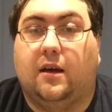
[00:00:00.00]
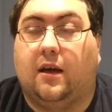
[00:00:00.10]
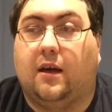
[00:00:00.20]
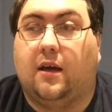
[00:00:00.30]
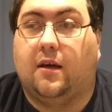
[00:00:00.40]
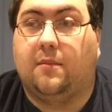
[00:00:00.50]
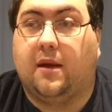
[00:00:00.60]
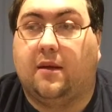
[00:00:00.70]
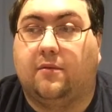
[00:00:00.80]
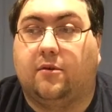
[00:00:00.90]

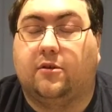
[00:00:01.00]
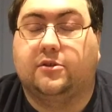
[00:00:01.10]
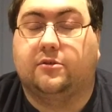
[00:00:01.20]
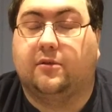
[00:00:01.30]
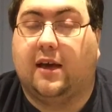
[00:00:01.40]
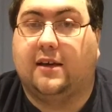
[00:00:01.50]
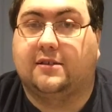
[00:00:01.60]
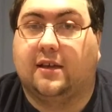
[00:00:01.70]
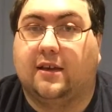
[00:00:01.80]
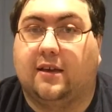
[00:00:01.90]
and also
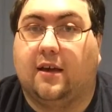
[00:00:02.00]
guys like